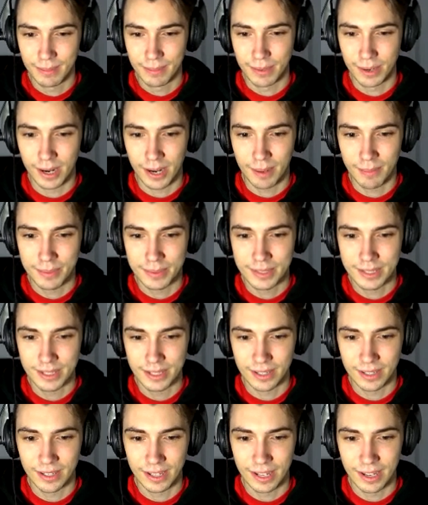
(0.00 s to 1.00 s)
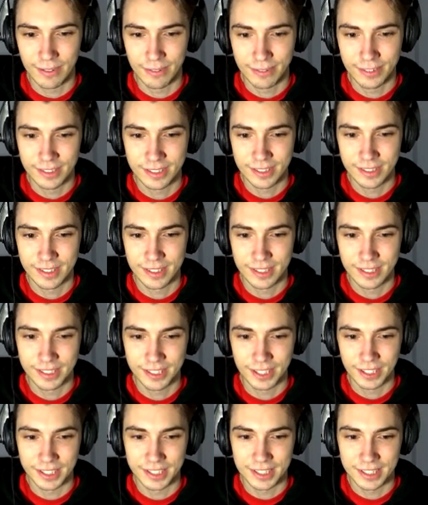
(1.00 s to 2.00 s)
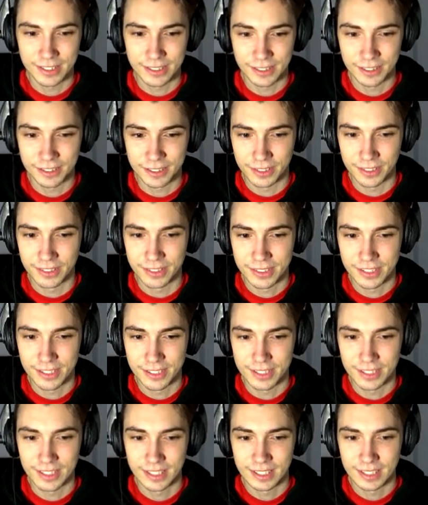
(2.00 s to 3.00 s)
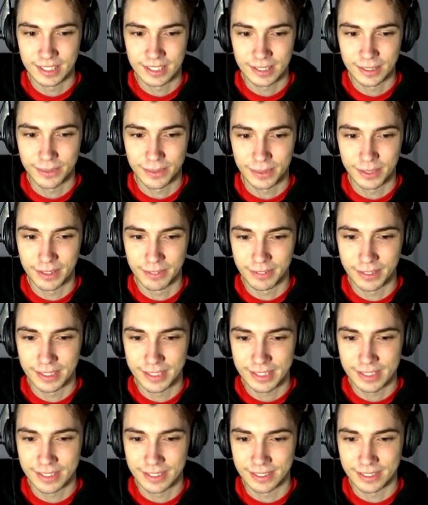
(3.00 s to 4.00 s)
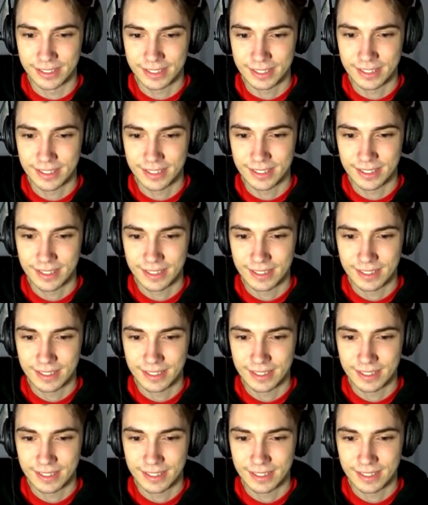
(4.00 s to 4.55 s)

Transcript: Perhaps I'll have the chance to grow closer to one of these girls.